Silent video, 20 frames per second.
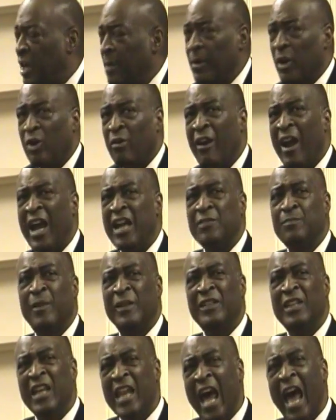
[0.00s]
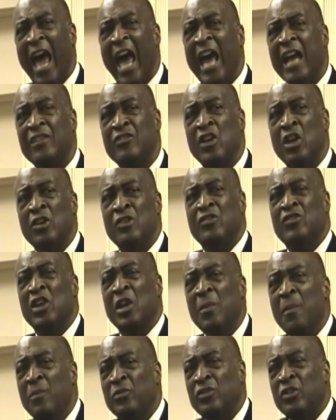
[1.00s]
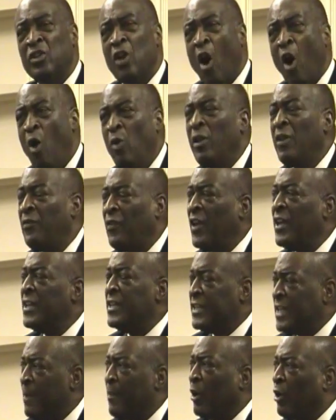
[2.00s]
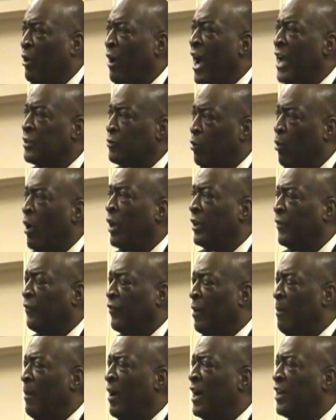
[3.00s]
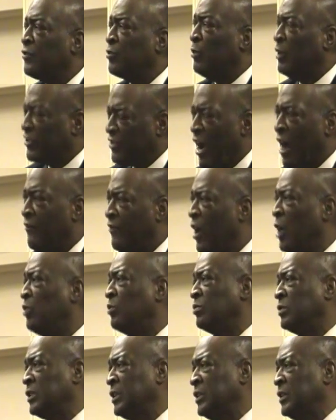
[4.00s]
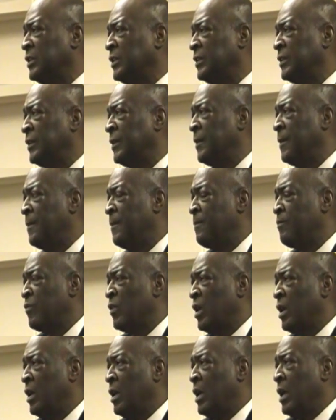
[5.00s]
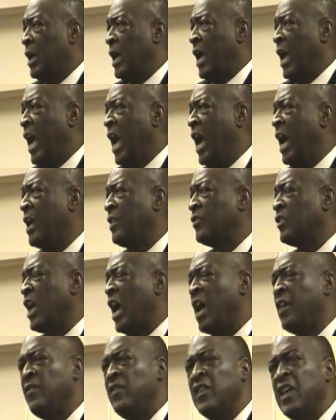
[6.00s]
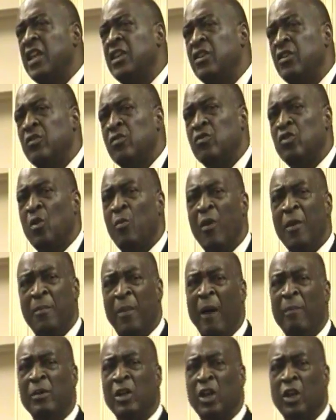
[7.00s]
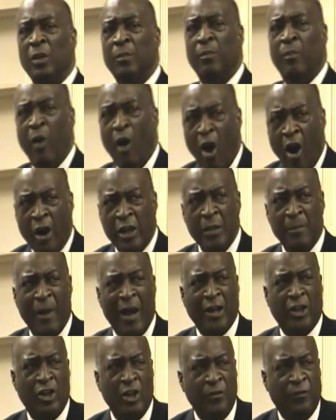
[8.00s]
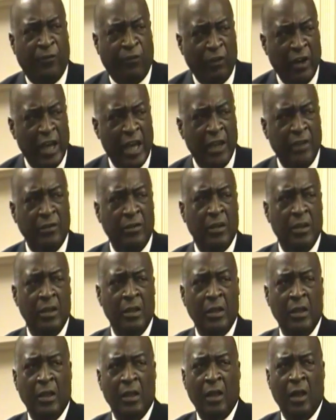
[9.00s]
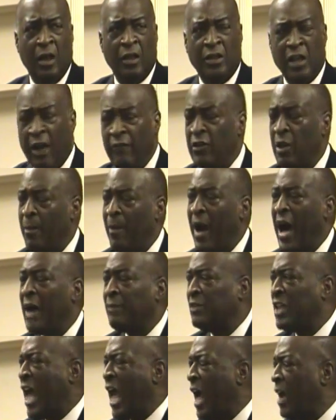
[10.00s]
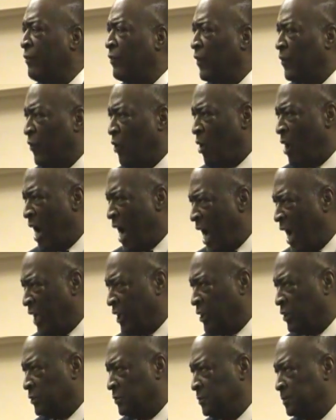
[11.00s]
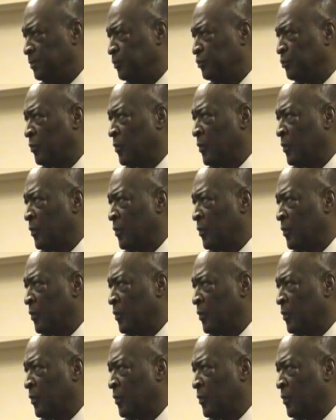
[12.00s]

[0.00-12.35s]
Democrats. But then I asked, the only thing the Democrats wanted from us was our vote. And then the Republican Party, my good friend, Governor Bob Taft of Ohio,